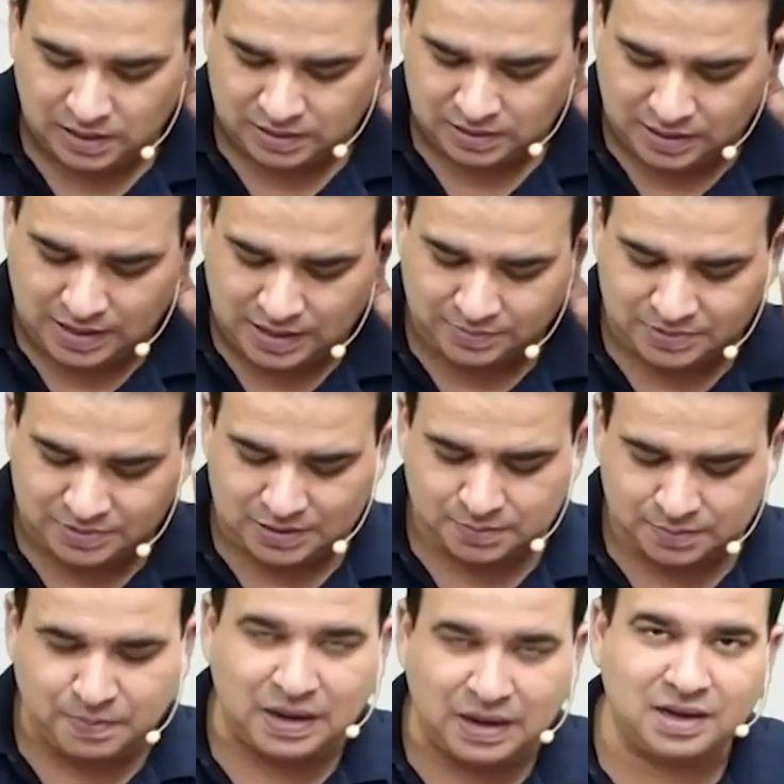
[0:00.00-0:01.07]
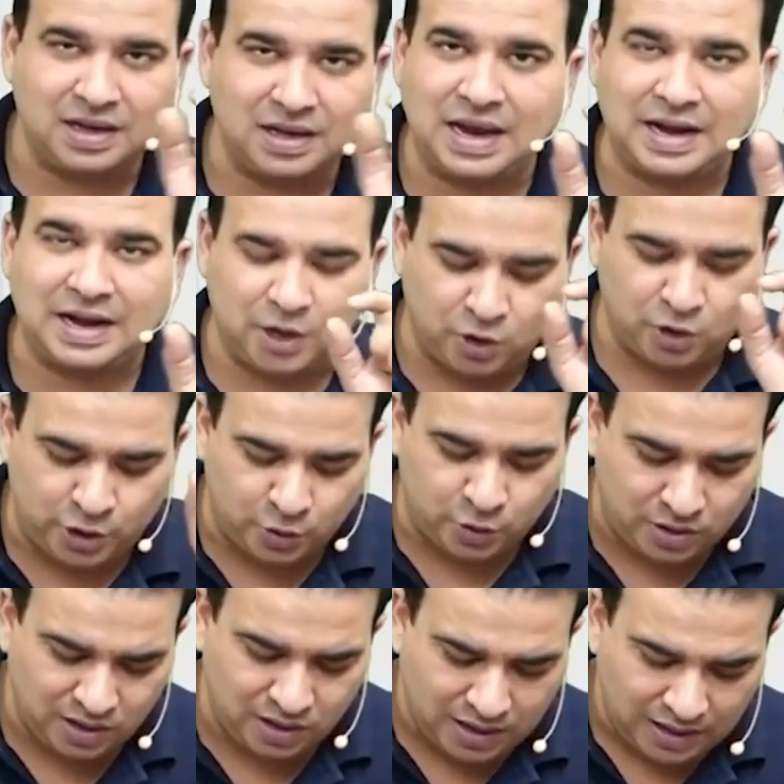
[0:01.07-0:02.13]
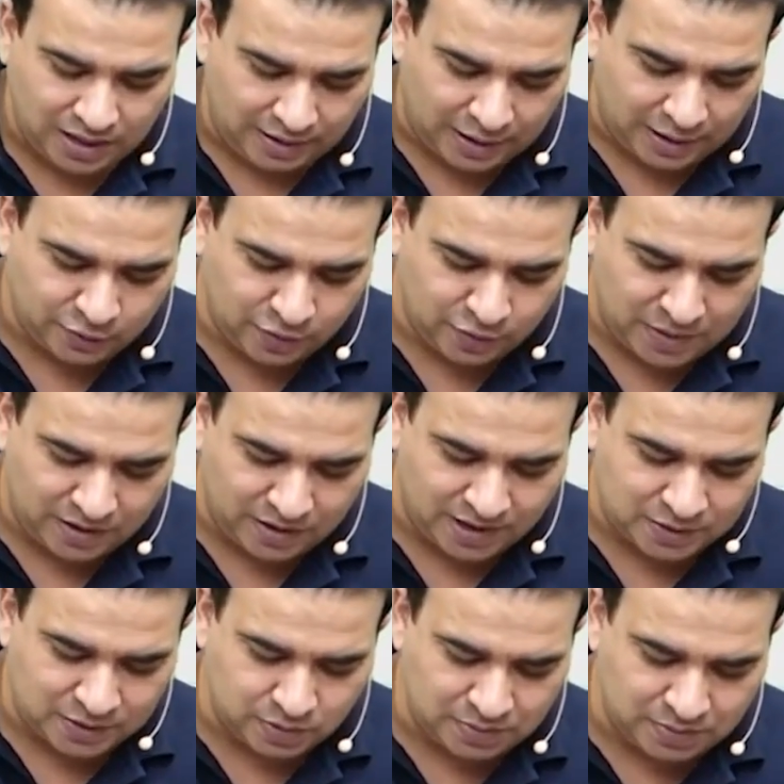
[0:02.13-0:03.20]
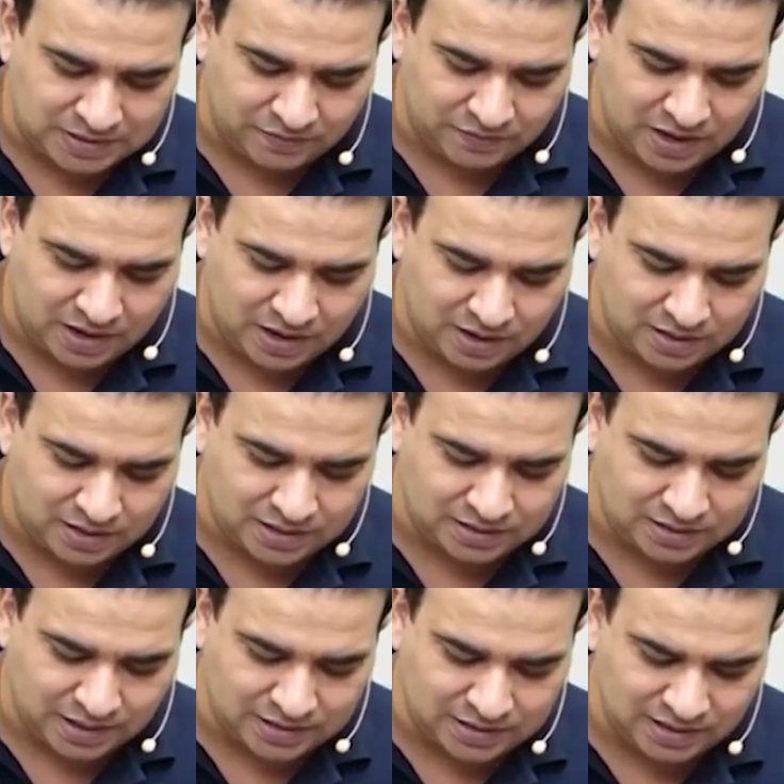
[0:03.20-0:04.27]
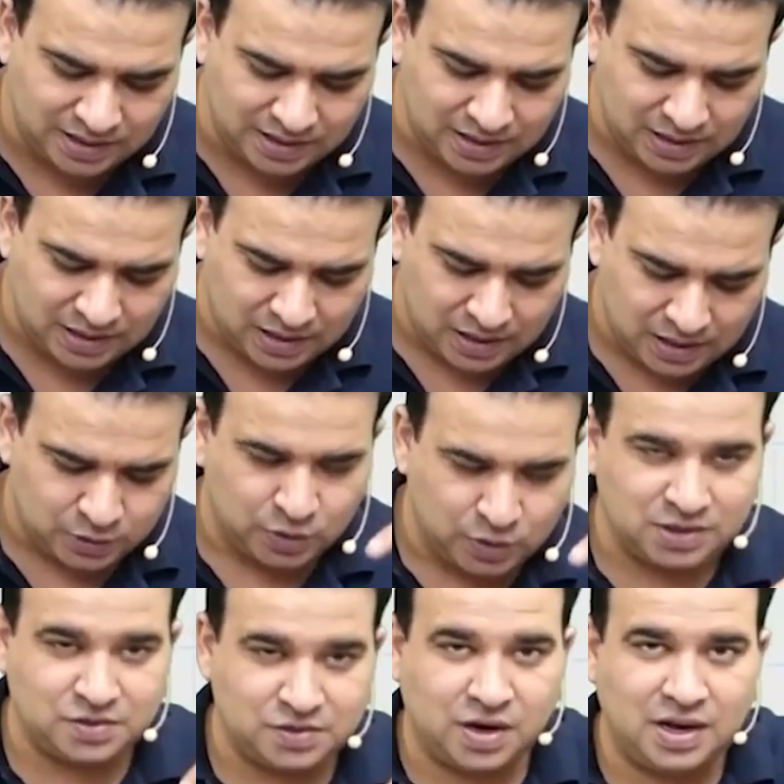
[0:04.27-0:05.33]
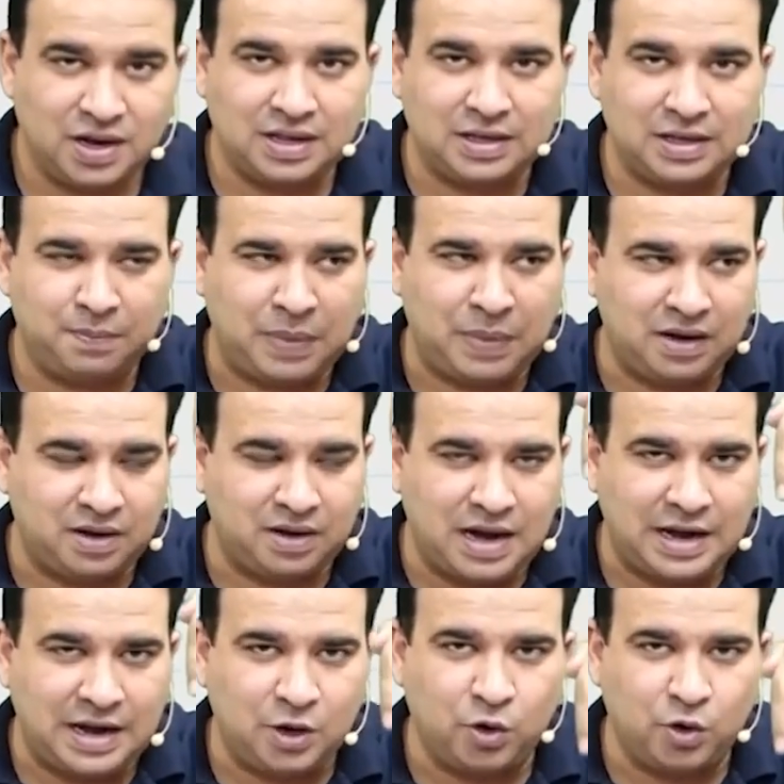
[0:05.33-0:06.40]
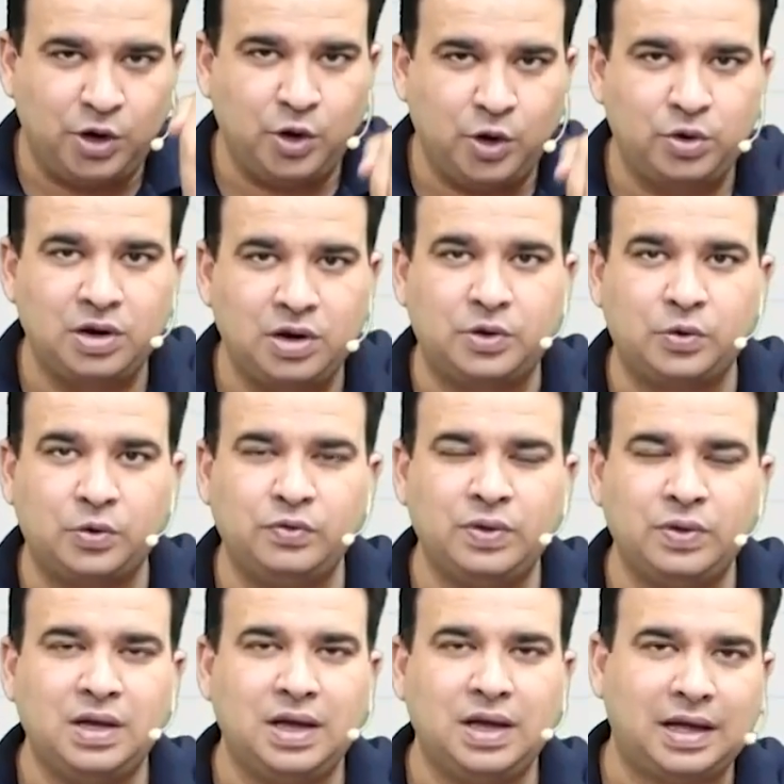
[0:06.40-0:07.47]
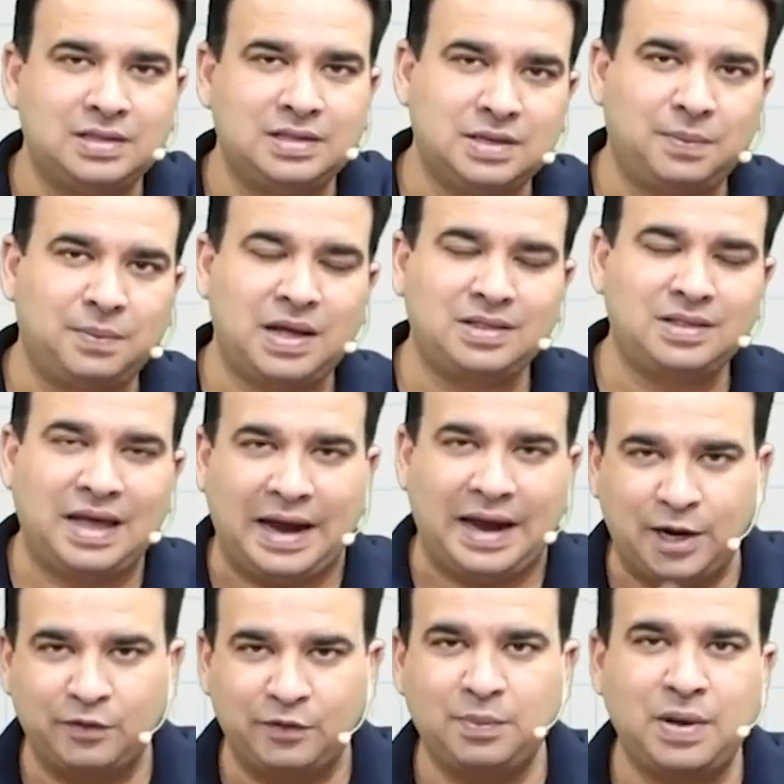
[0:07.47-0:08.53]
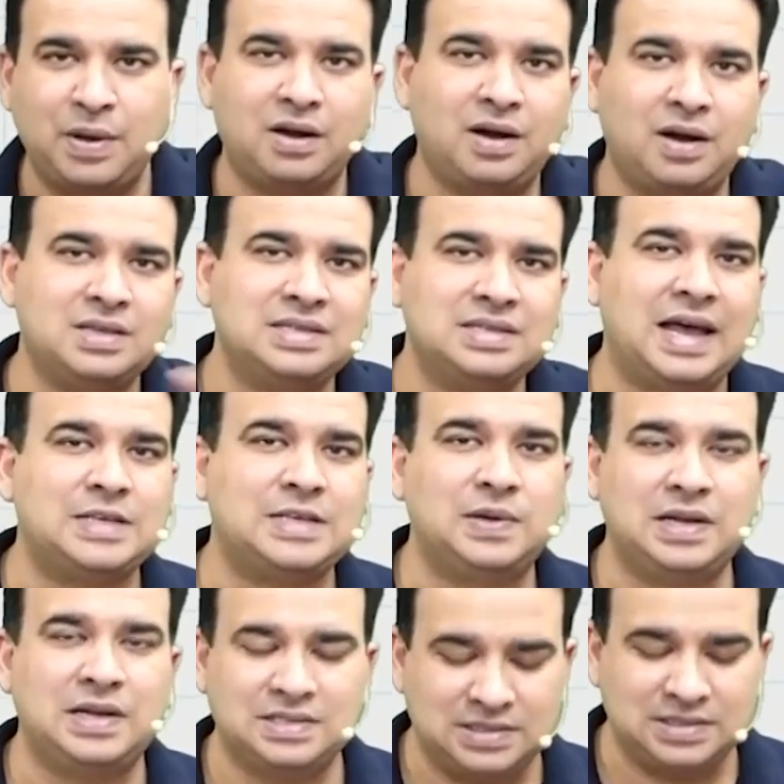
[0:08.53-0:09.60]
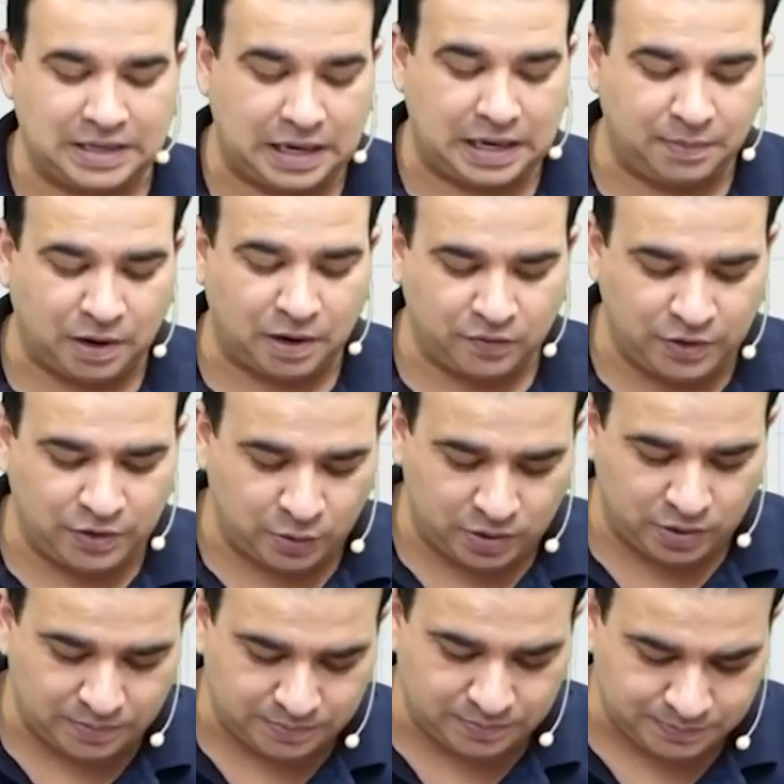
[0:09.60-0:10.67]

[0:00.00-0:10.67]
The name says pancreaticoduodenal. Head of the pancreas will be somewhere here in this, isn't it? So it is running in that pancreaticoduodenal groove and supplying the head of the pancreas as well as the second part of duodenum.